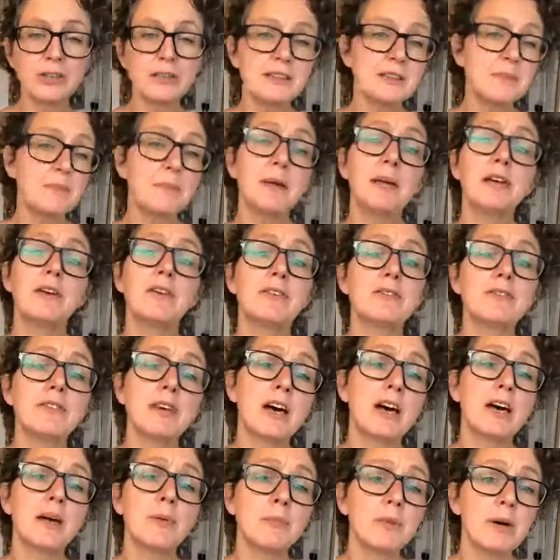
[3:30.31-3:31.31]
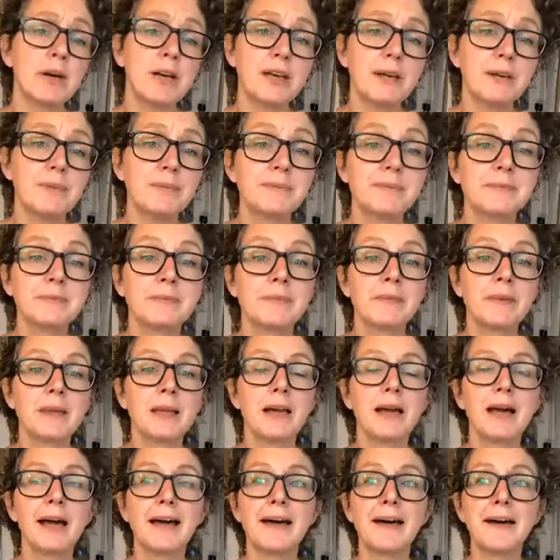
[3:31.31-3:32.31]
period of time when
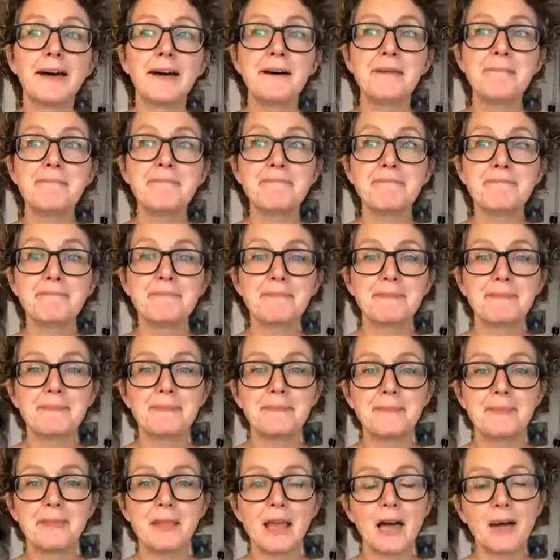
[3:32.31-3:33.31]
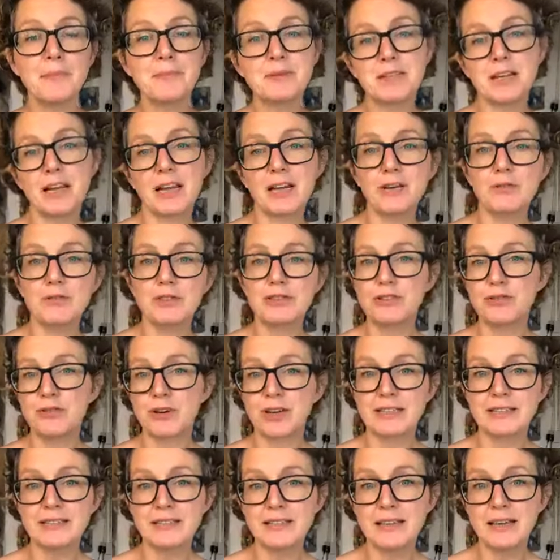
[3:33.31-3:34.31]
I'm slightly
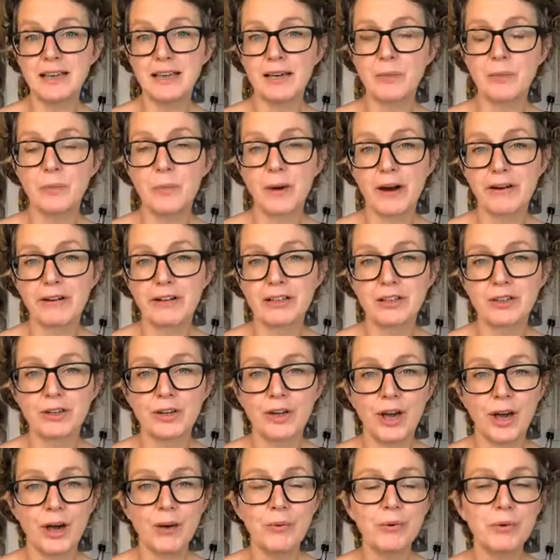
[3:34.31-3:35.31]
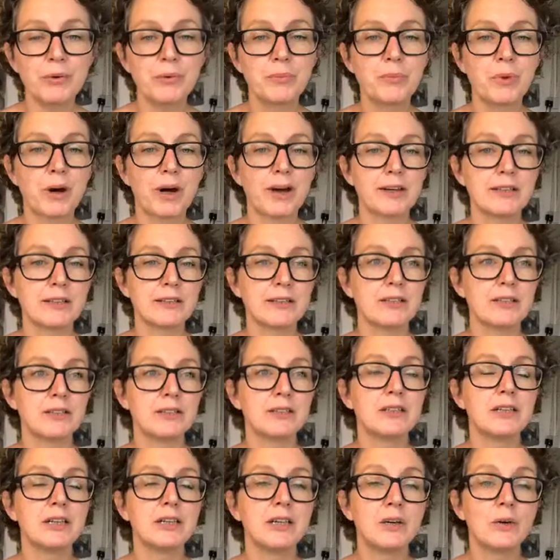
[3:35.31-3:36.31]
restricted in where I can go and
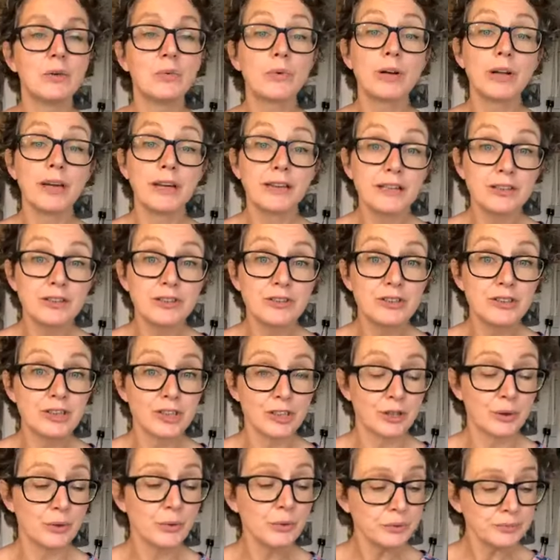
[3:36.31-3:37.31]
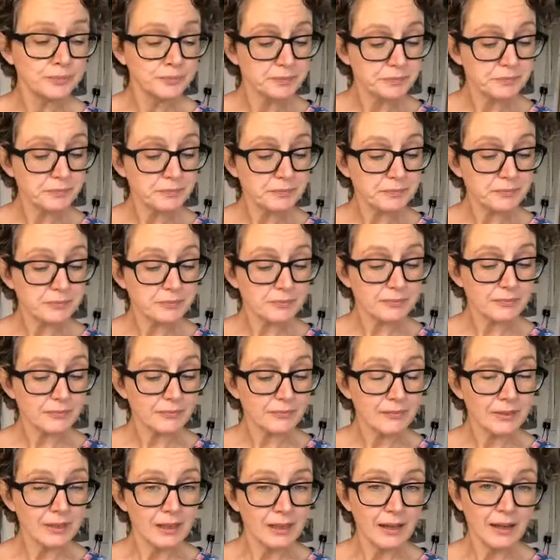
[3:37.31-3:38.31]
what I can do.
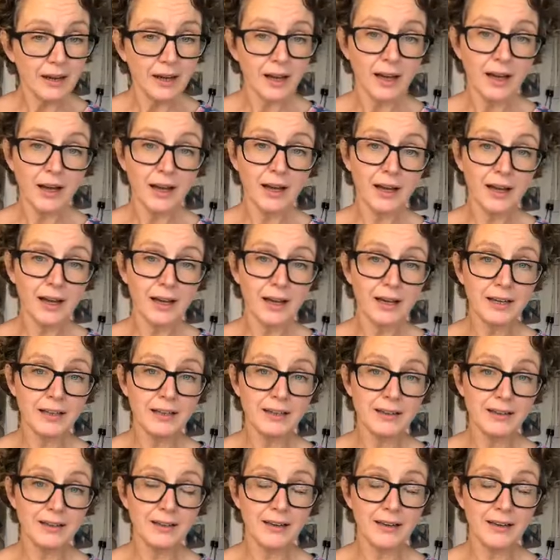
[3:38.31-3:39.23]
I